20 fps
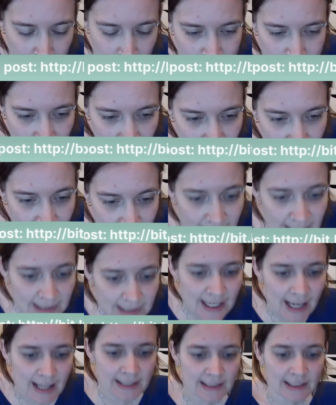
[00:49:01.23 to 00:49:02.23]
Lynn
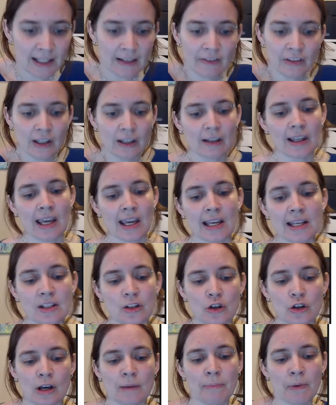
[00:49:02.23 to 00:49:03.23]
says, if the glaze
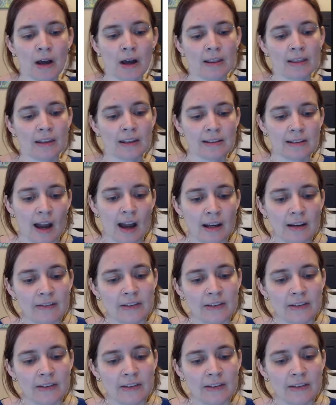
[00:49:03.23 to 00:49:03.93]
drip on the side of